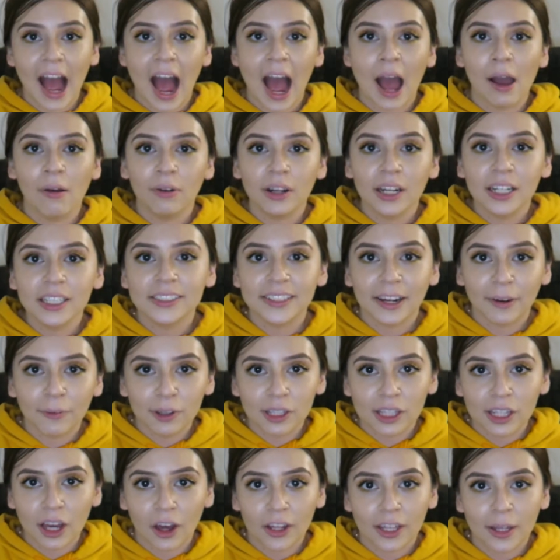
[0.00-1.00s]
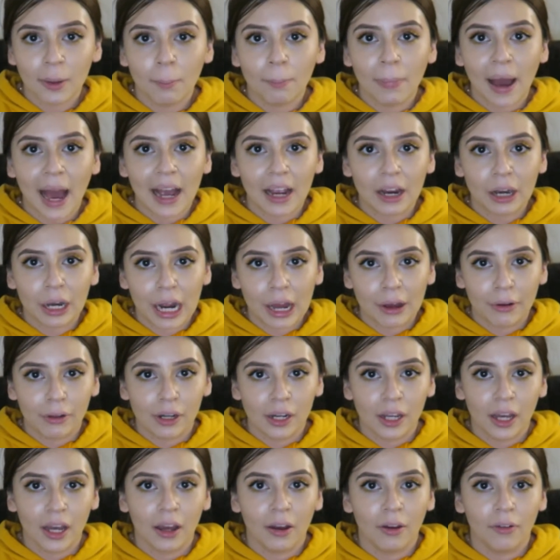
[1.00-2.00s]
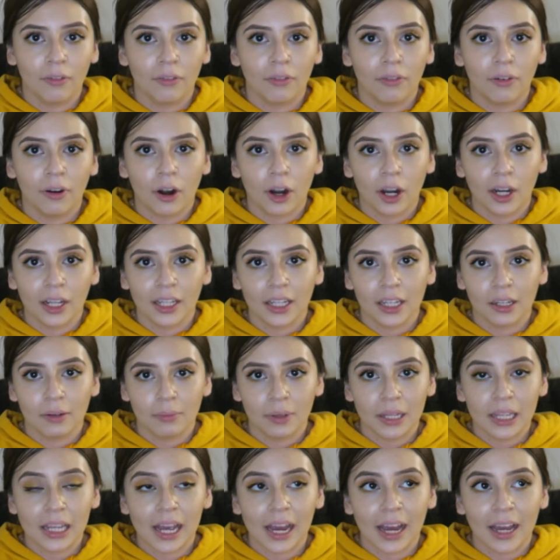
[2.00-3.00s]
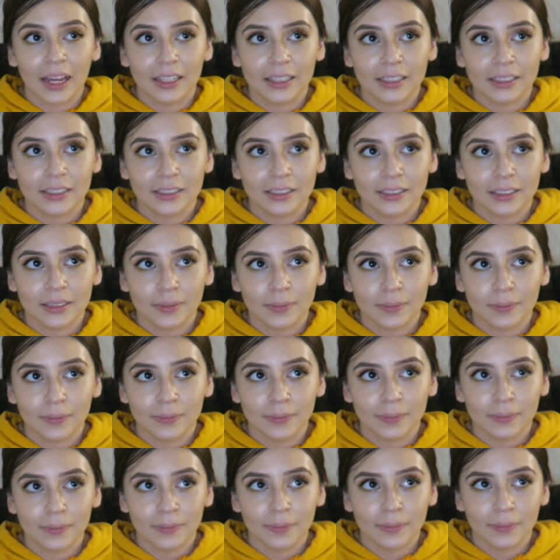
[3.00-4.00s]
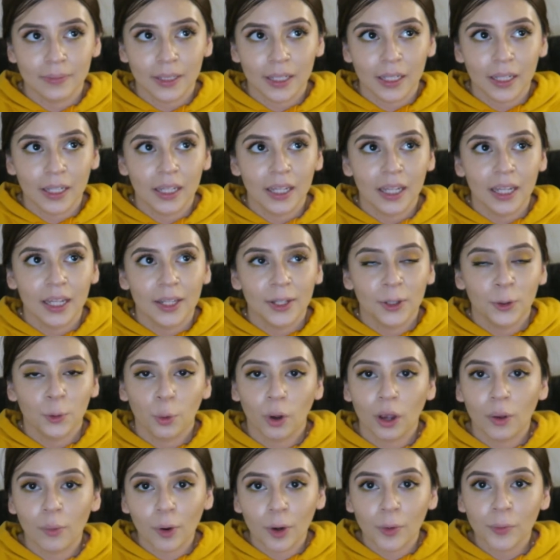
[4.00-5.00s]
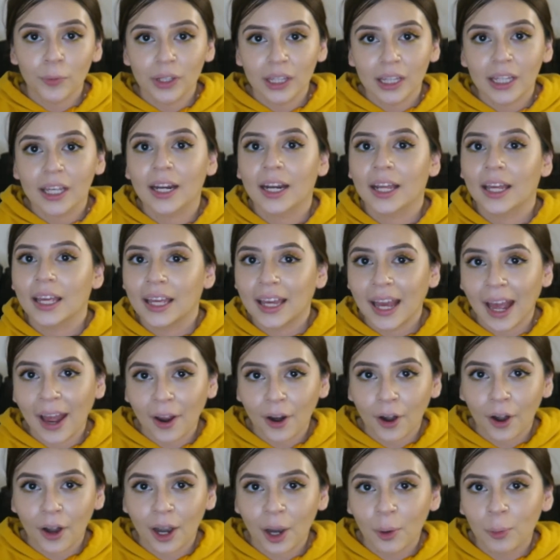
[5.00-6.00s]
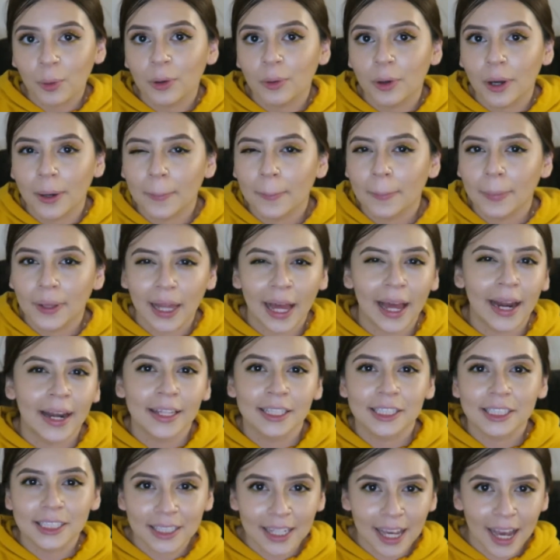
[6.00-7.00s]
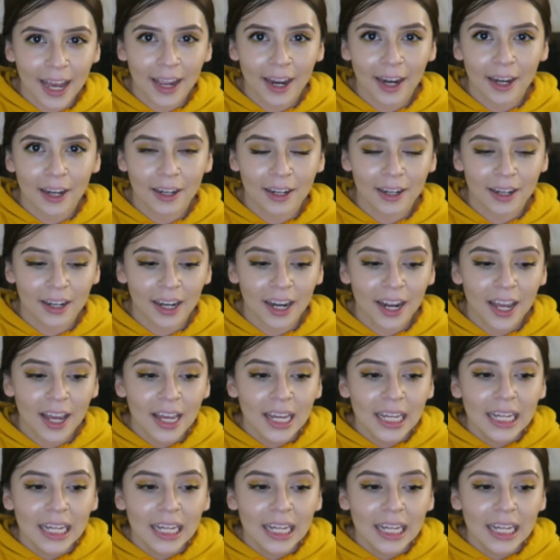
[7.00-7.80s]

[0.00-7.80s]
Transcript: I want to share with y'all the background of Harley because we weren't really gonna get her. We weren't planning to get her.